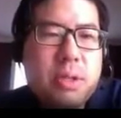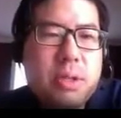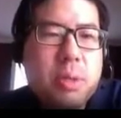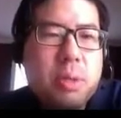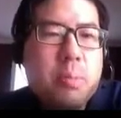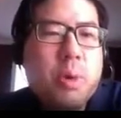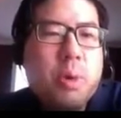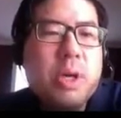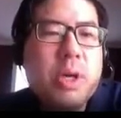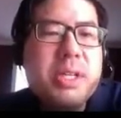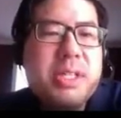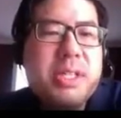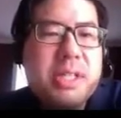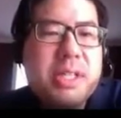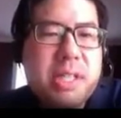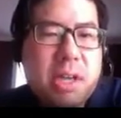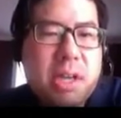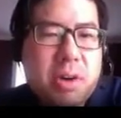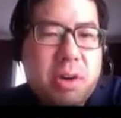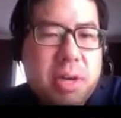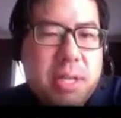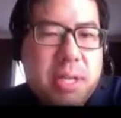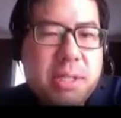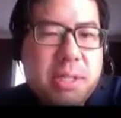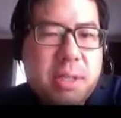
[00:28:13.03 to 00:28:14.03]
The more
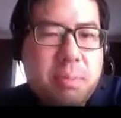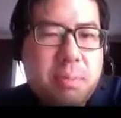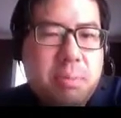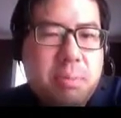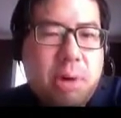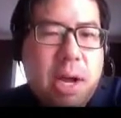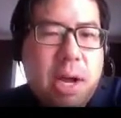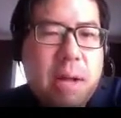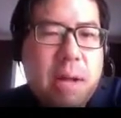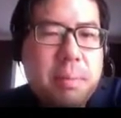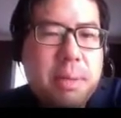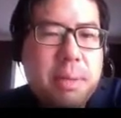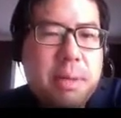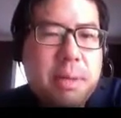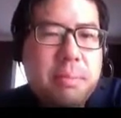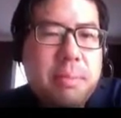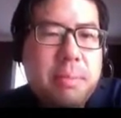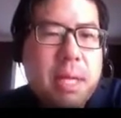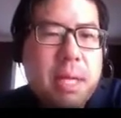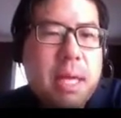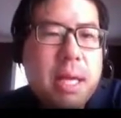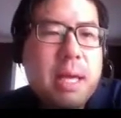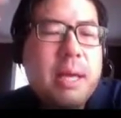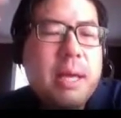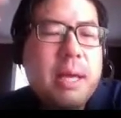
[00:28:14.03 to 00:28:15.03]
serious the problem,
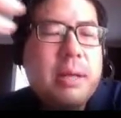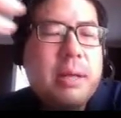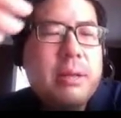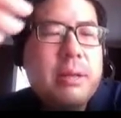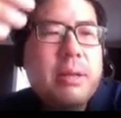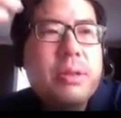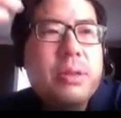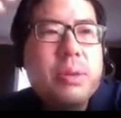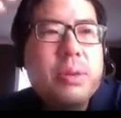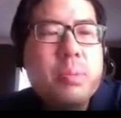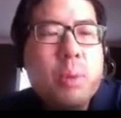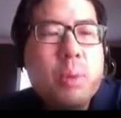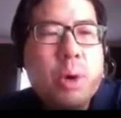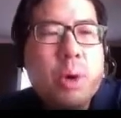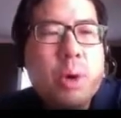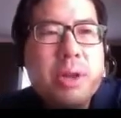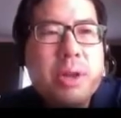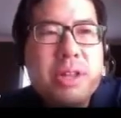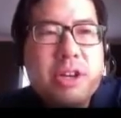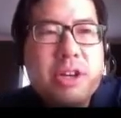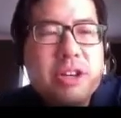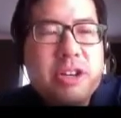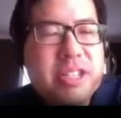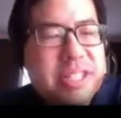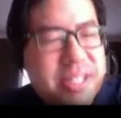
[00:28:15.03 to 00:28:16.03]
the more
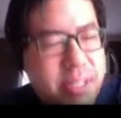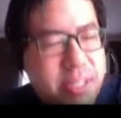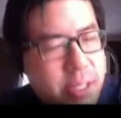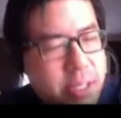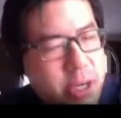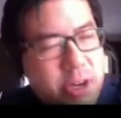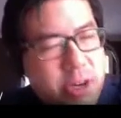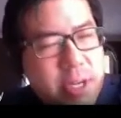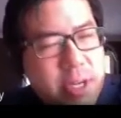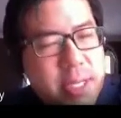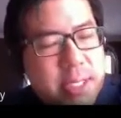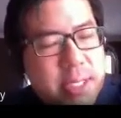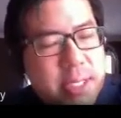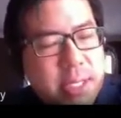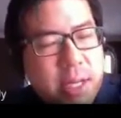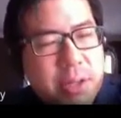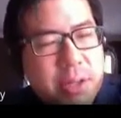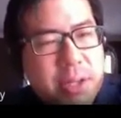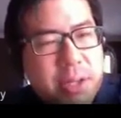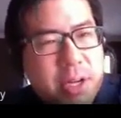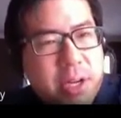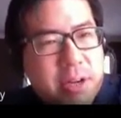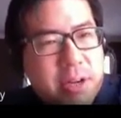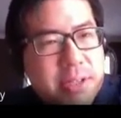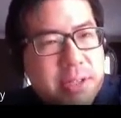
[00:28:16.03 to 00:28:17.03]
they're in a serious
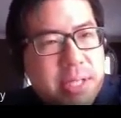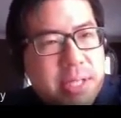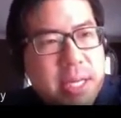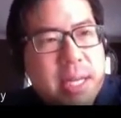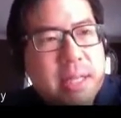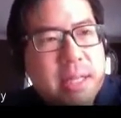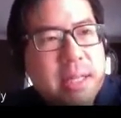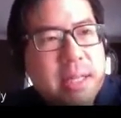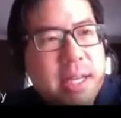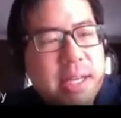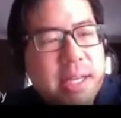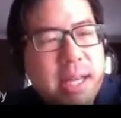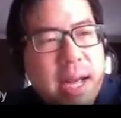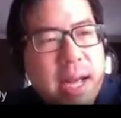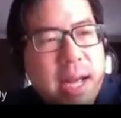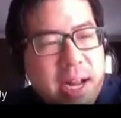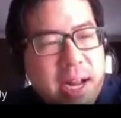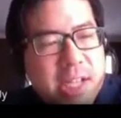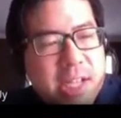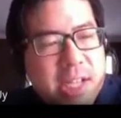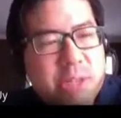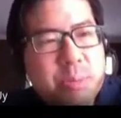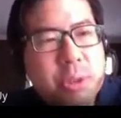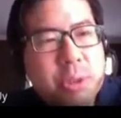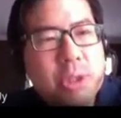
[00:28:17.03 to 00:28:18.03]
healthcare setting like a
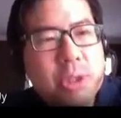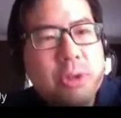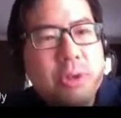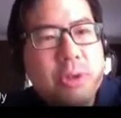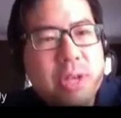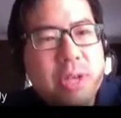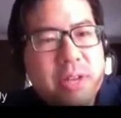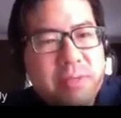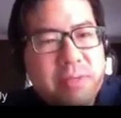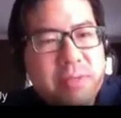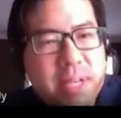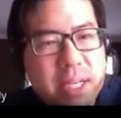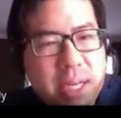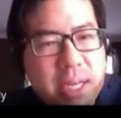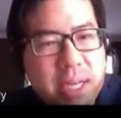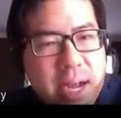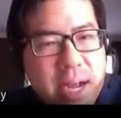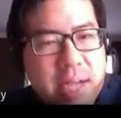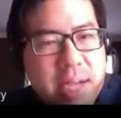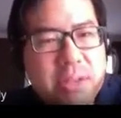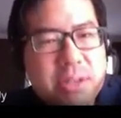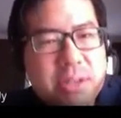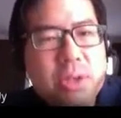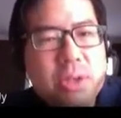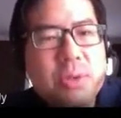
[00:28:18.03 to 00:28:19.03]
hospital or even an
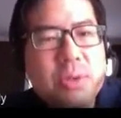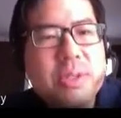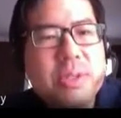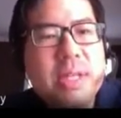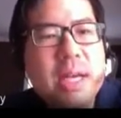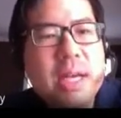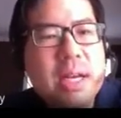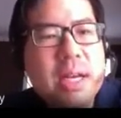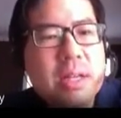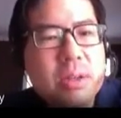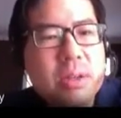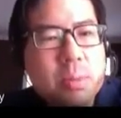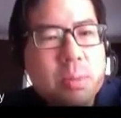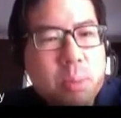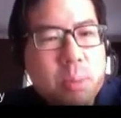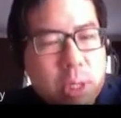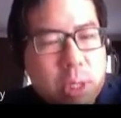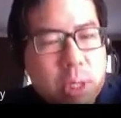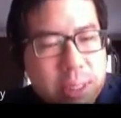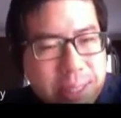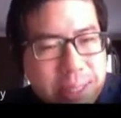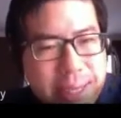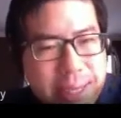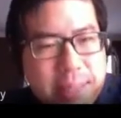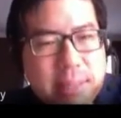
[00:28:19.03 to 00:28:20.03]
ICU setting, the more
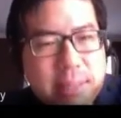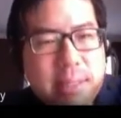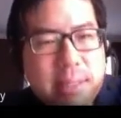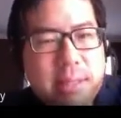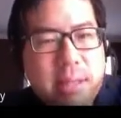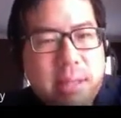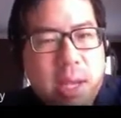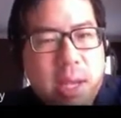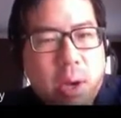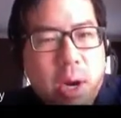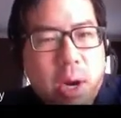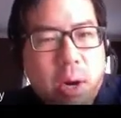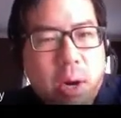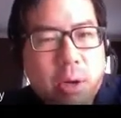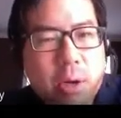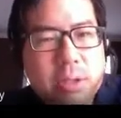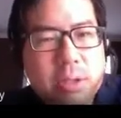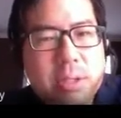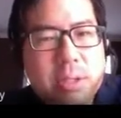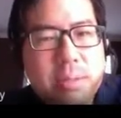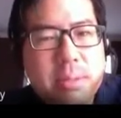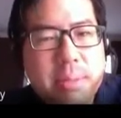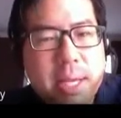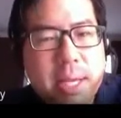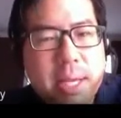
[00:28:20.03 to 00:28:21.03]
likely they are
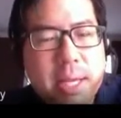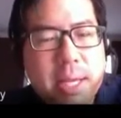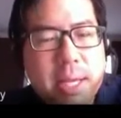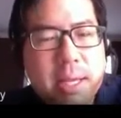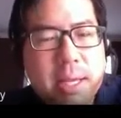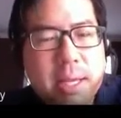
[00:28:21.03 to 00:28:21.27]
to be